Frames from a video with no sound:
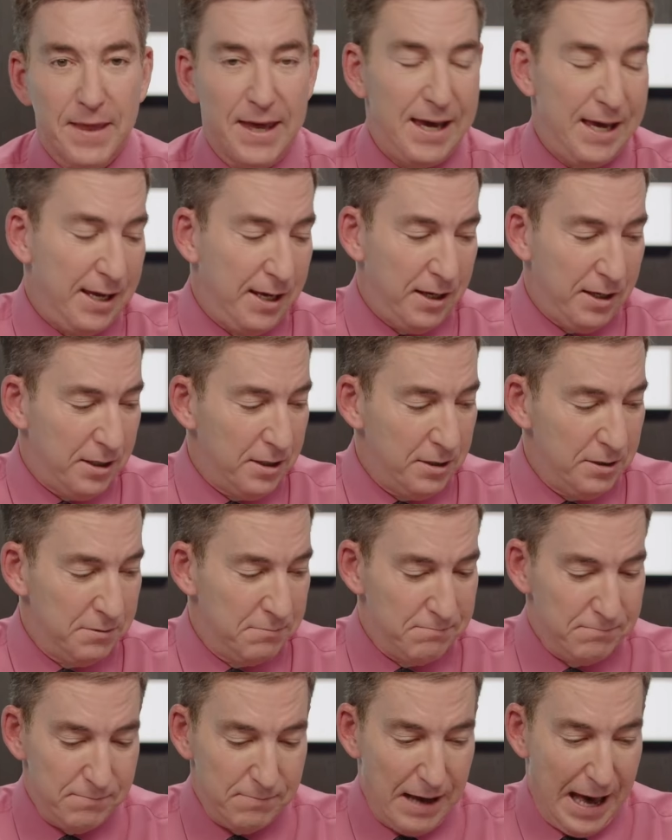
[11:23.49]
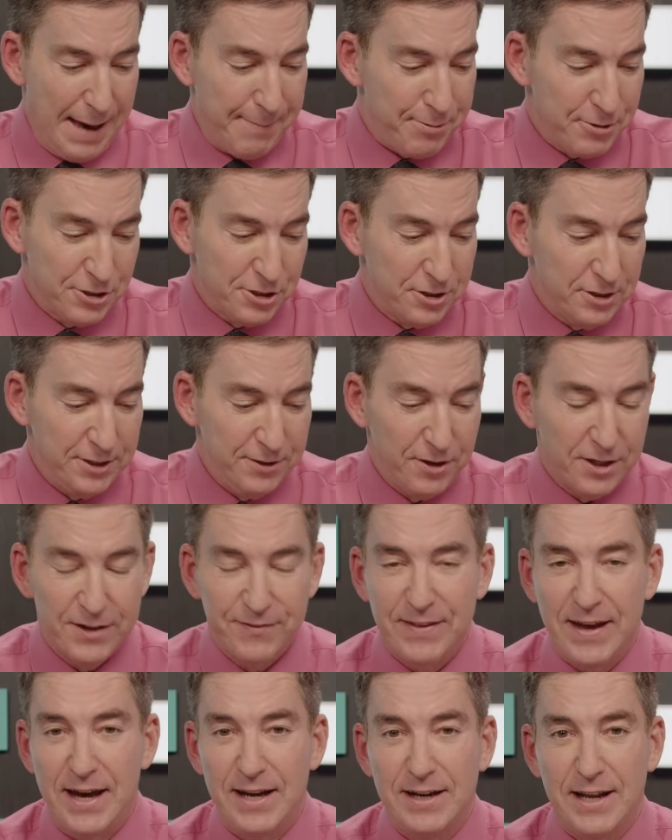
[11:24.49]
And I personally look
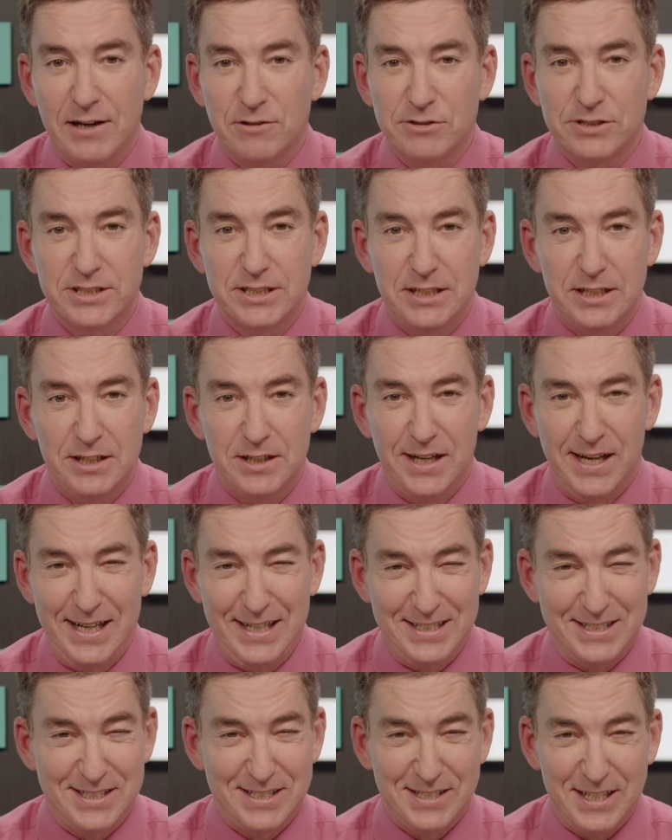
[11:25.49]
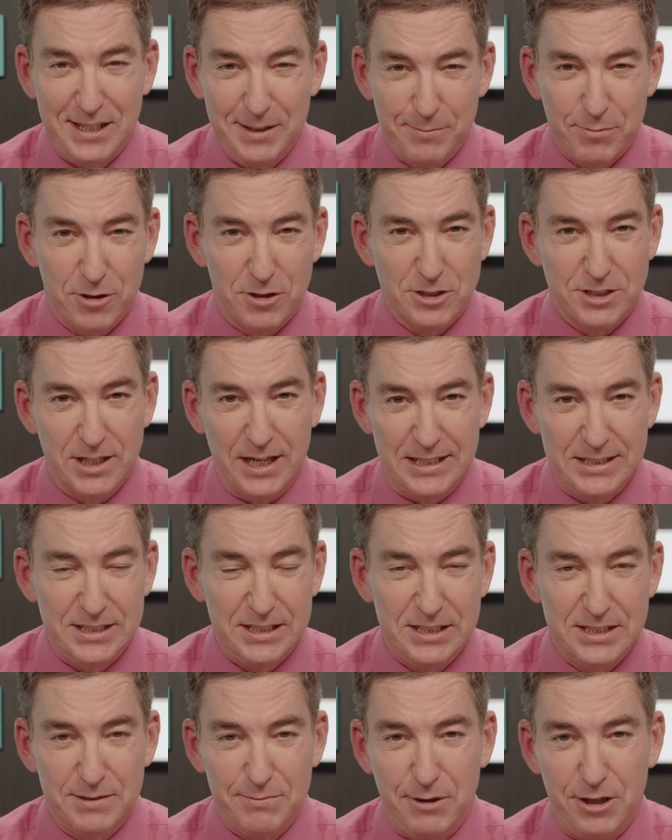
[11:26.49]
at that and I don't see an insane person. I
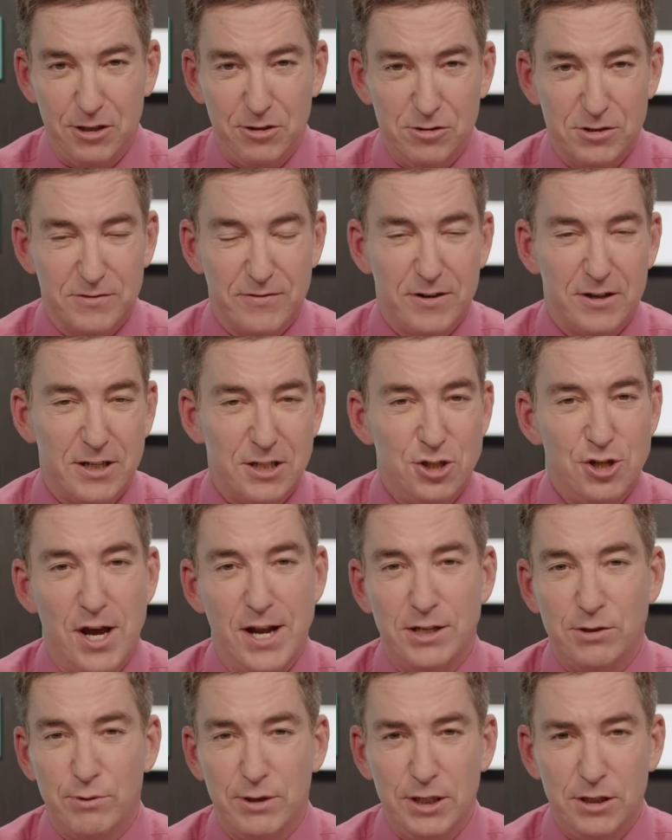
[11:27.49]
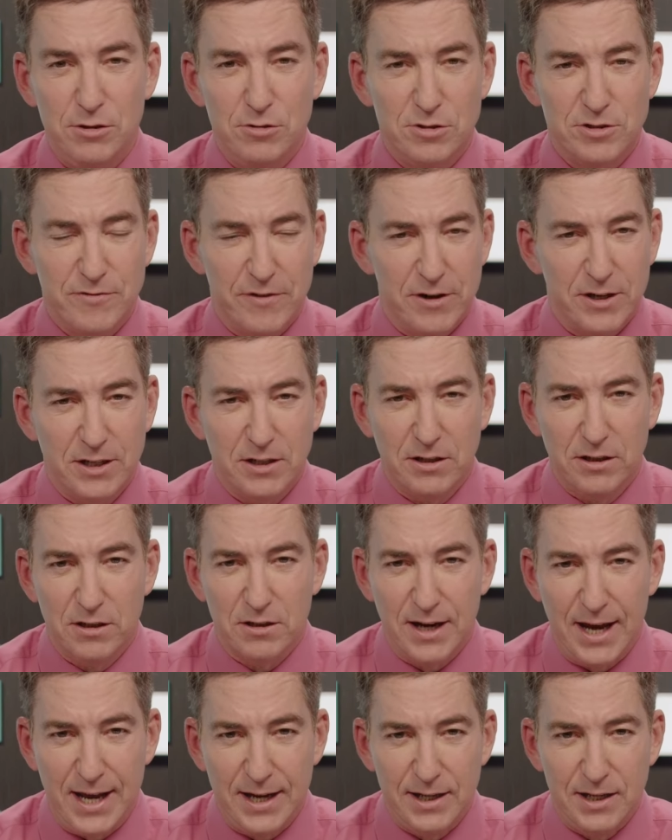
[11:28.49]
see somebody who's very genuine, who's very
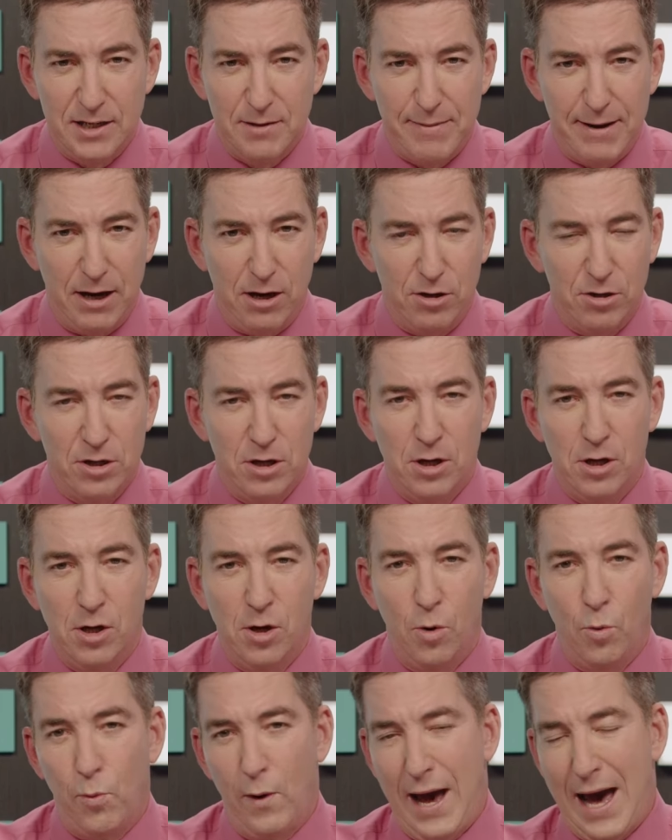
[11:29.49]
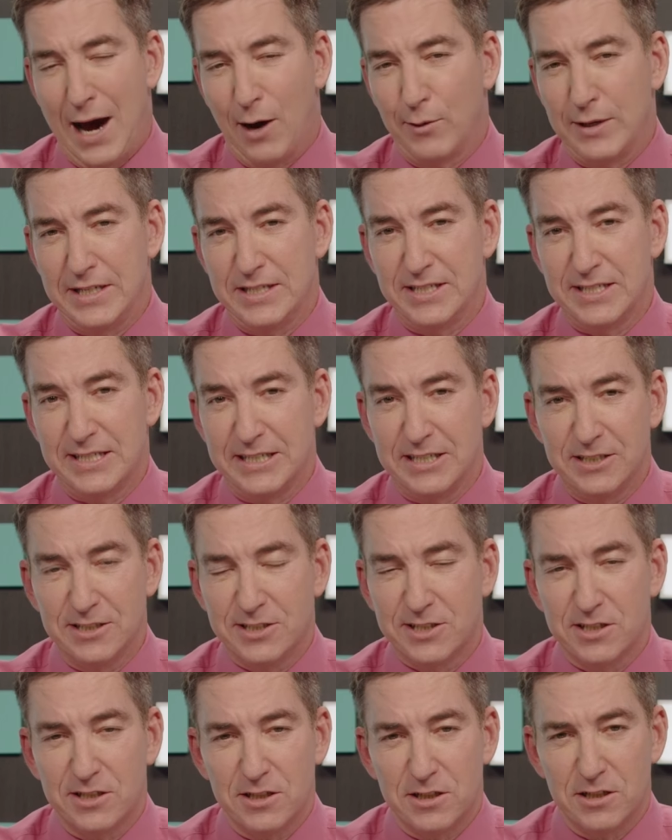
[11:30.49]
clear-headed about what, how he
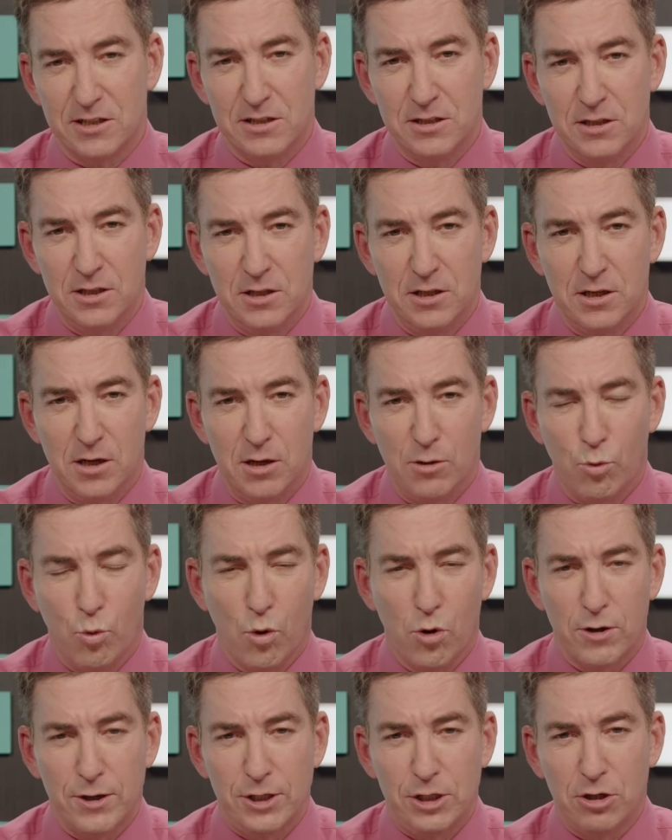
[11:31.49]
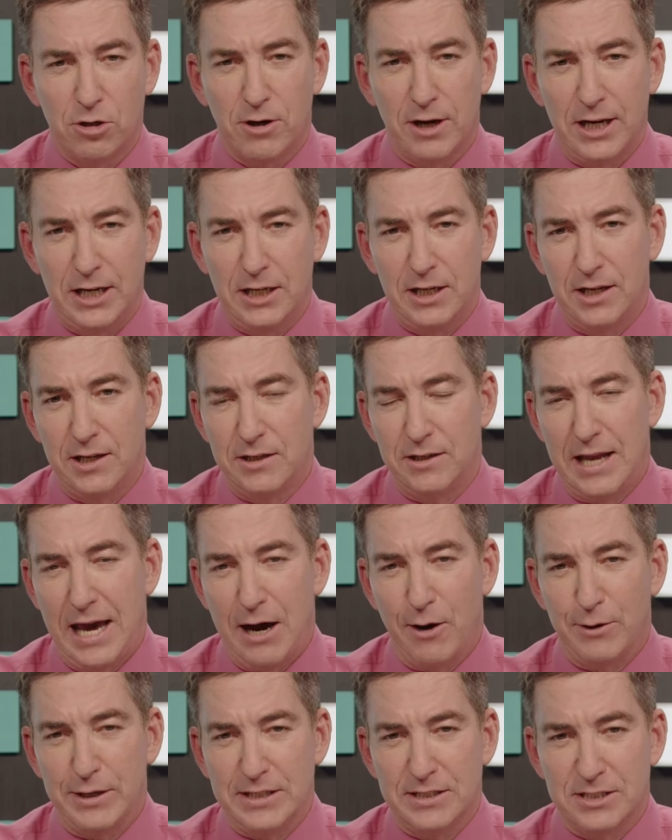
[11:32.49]
sees the war in Ukraine and
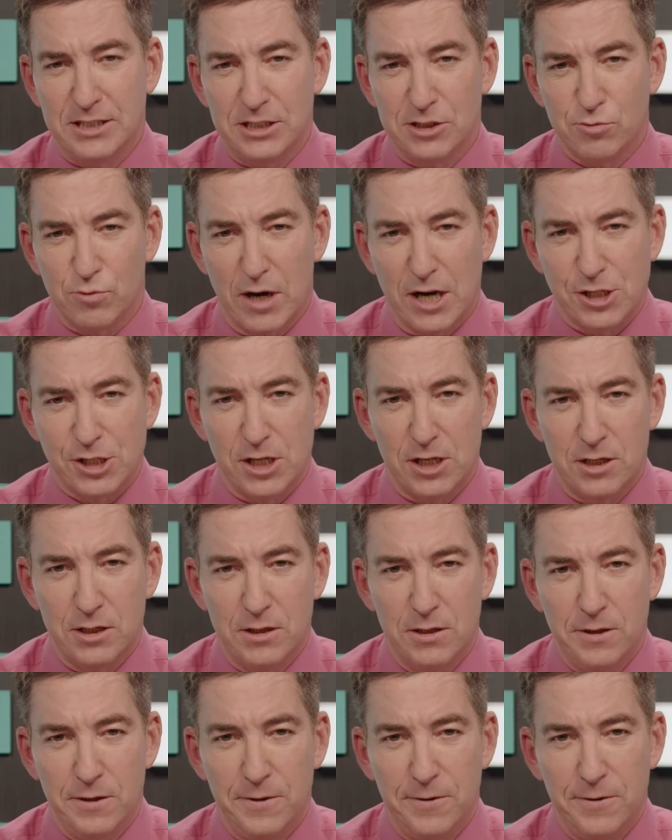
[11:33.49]
how he sees Russia.